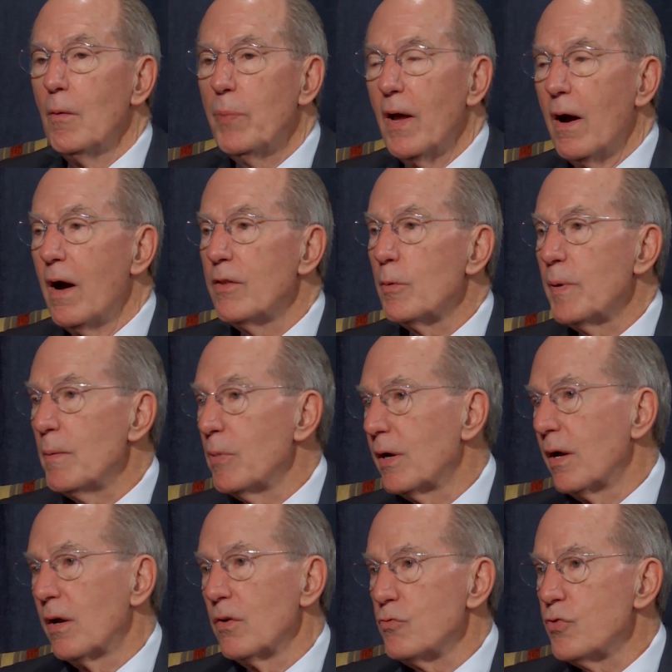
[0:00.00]
other people
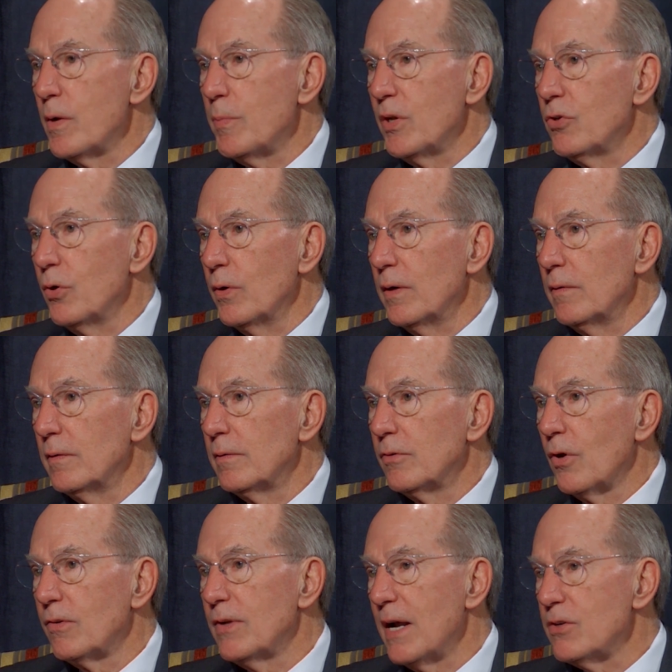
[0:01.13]
can contribute to it.
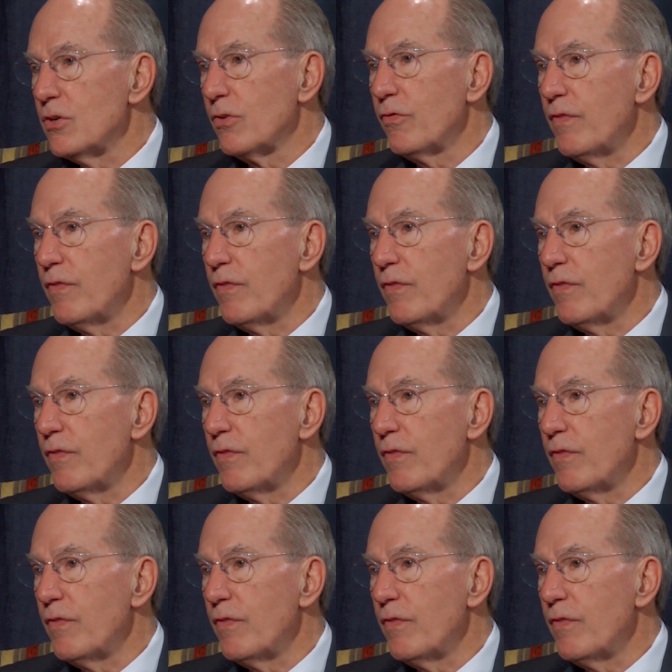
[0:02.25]
So it's not just